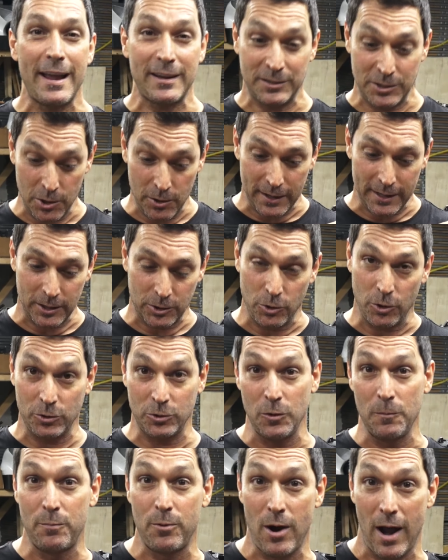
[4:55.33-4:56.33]
I still gotta talk
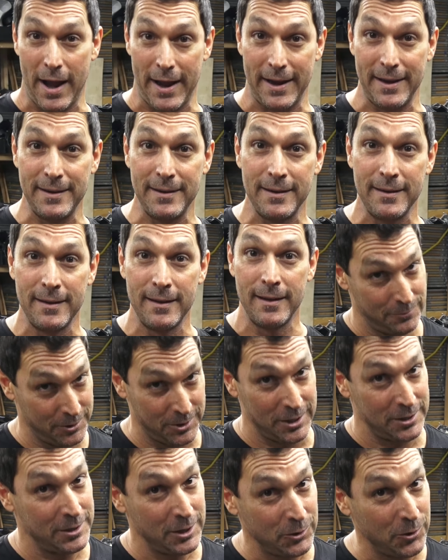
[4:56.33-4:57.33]
to Brian, which is the